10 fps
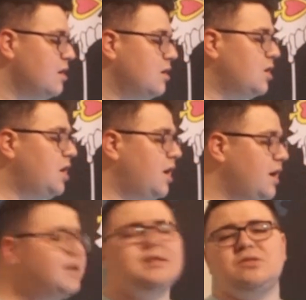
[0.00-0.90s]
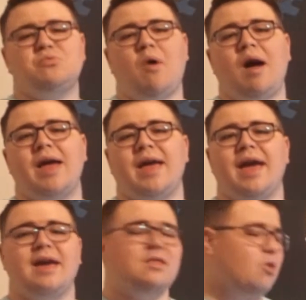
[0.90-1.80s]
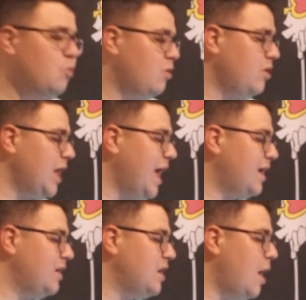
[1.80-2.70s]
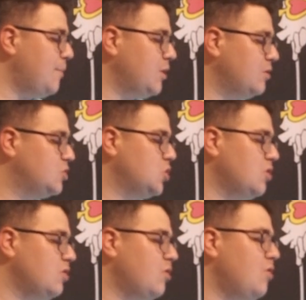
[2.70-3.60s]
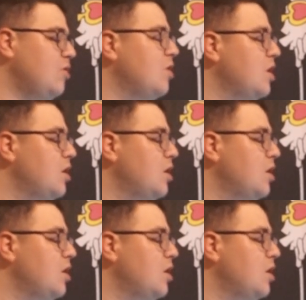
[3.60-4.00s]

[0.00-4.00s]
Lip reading: This is why I hate the World Economic Journal.